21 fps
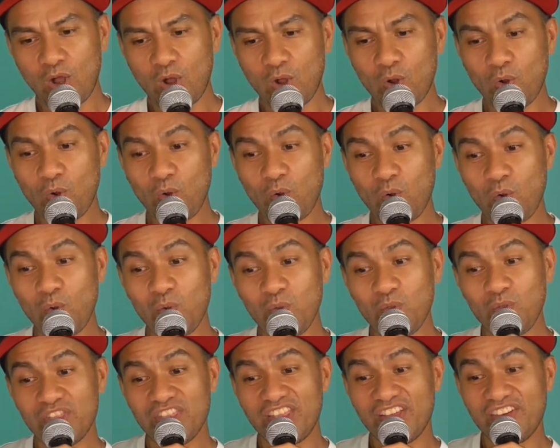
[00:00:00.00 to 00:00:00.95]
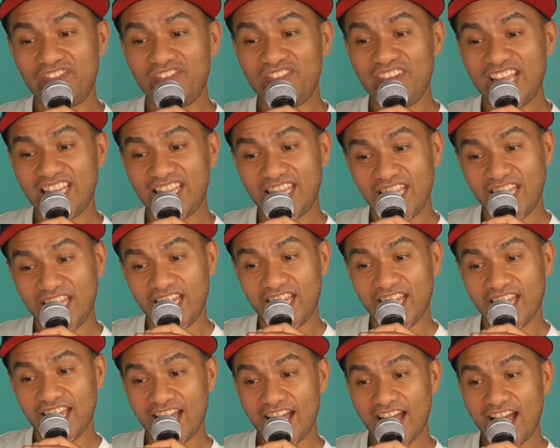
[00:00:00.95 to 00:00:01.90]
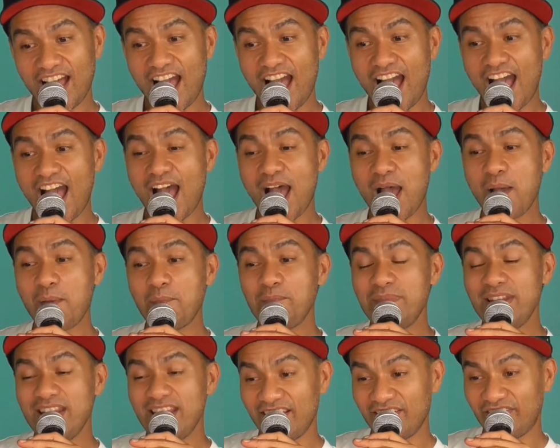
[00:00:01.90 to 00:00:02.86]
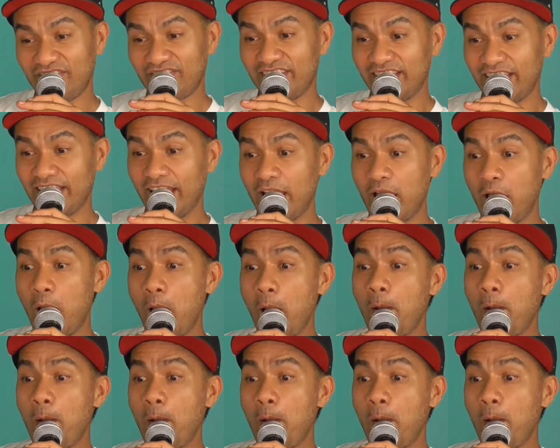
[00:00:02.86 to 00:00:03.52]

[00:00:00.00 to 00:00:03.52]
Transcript: Hold the 50. I'm nifty.